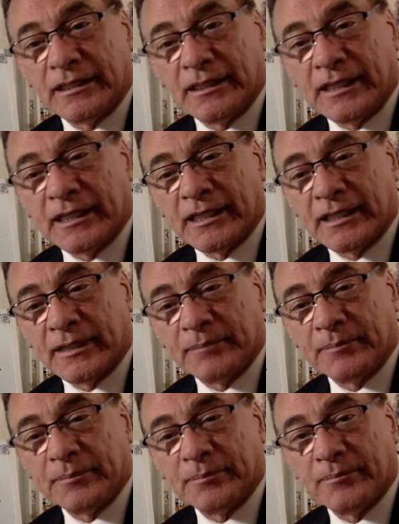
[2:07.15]

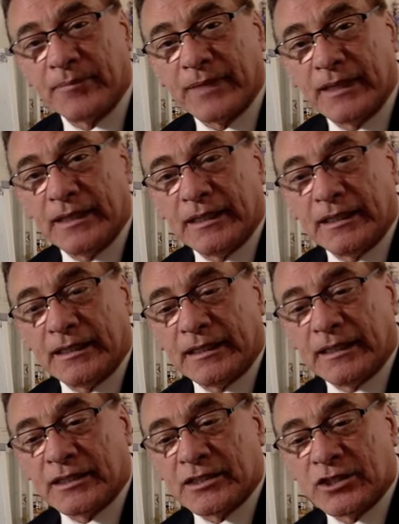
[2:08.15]
income
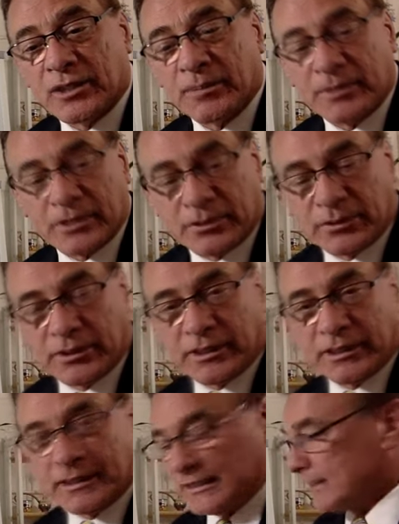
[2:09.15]
surplus or
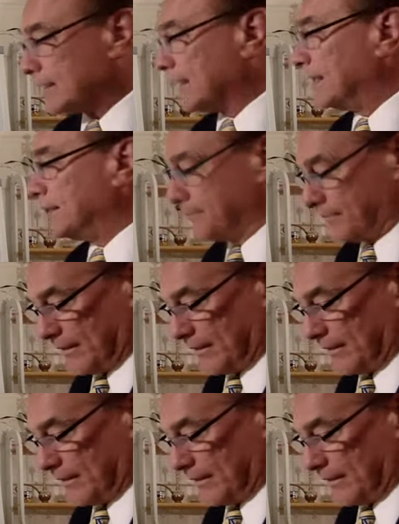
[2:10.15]
not. Okay.